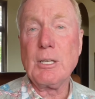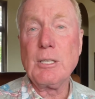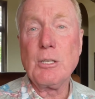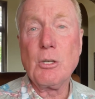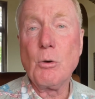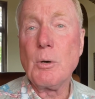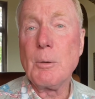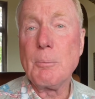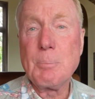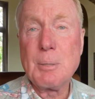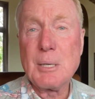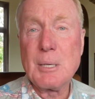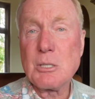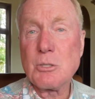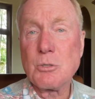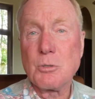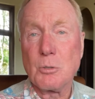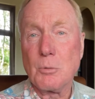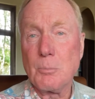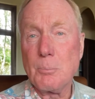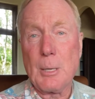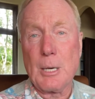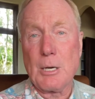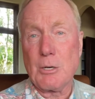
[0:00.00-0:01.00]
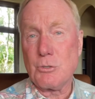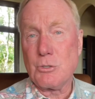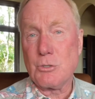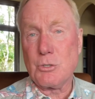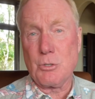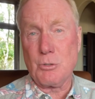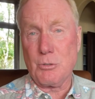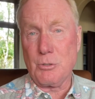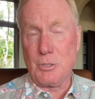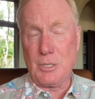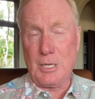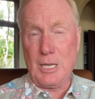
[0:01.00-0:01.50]
No epistle bears
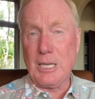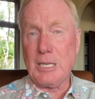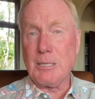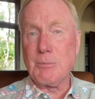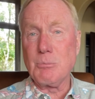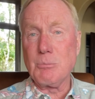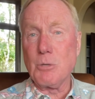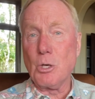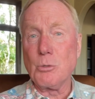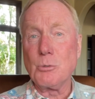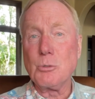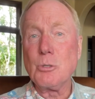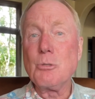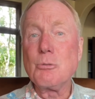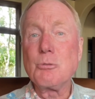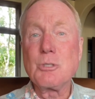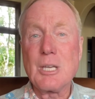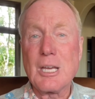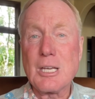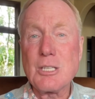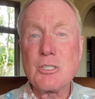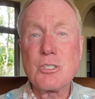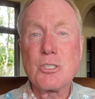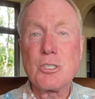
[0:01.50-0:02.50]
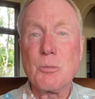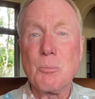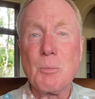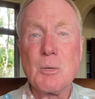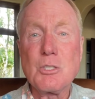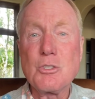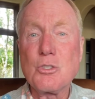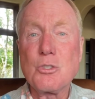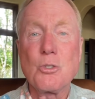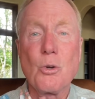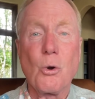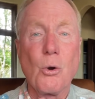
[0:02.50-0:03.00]
her name. No New
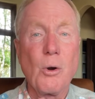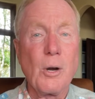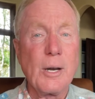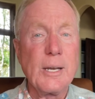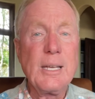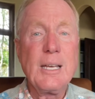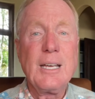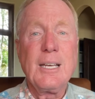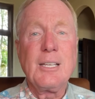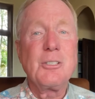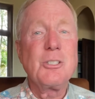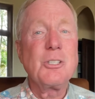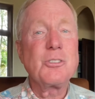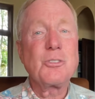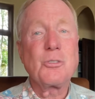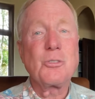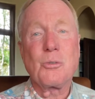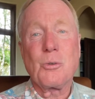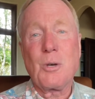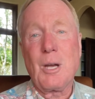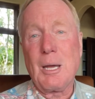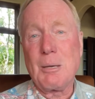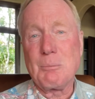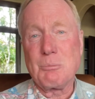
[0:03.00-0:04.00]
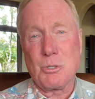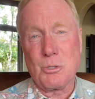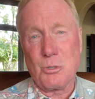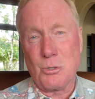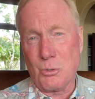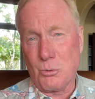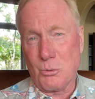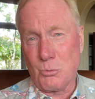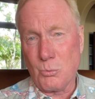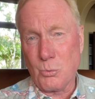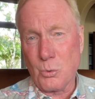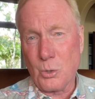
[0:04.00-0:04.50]
Testament story describes
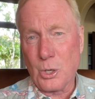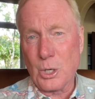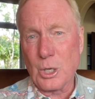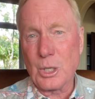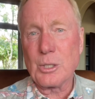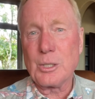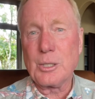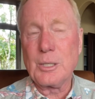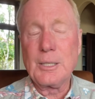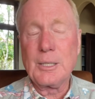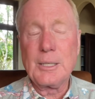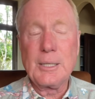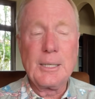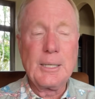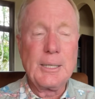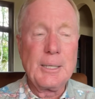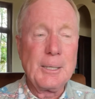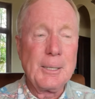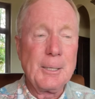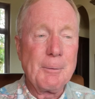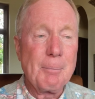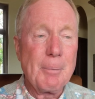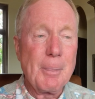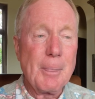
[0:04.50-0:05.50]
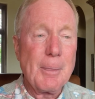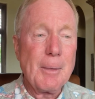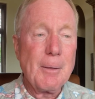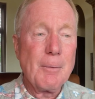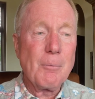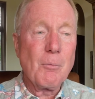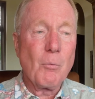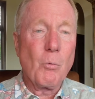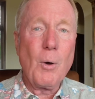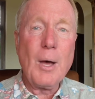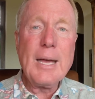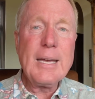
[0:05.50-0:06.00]
her work.
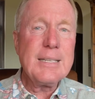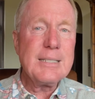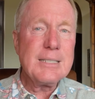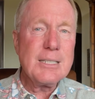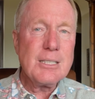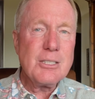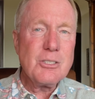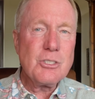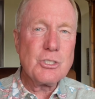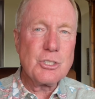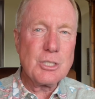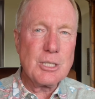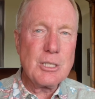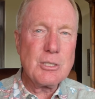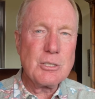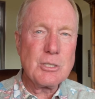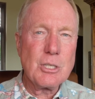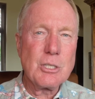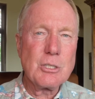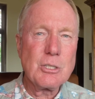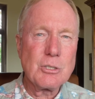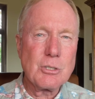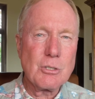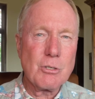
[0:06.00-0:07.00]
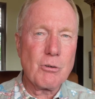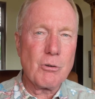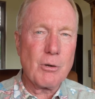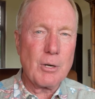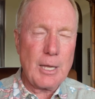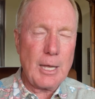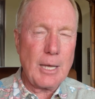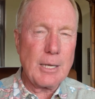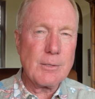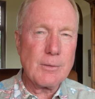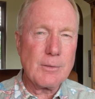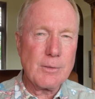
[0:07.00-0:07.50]
Why did Jesus
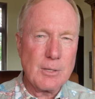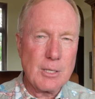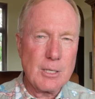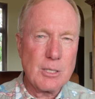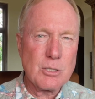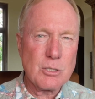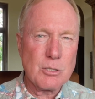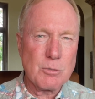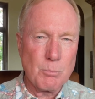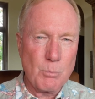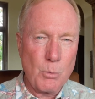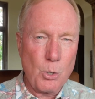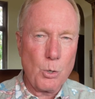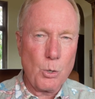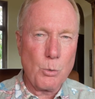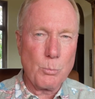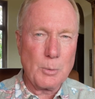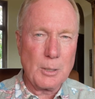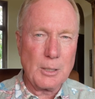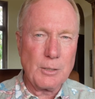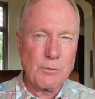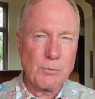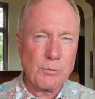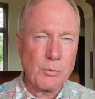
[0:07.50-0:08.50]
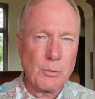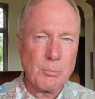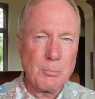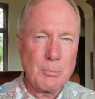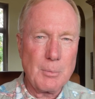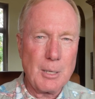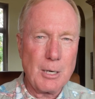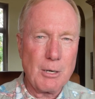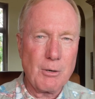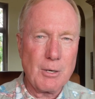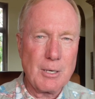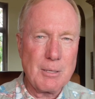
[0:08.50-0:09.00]
create this moment for
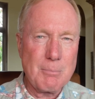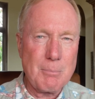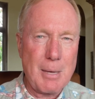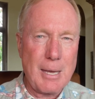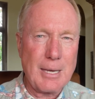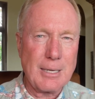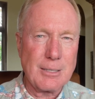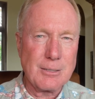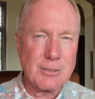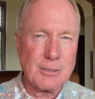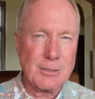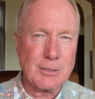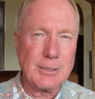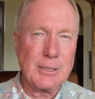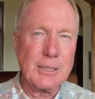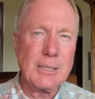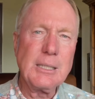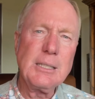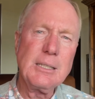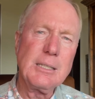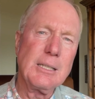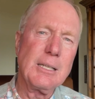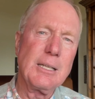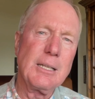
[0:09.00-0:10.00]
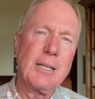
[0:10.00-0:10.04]
Mary Magdalene?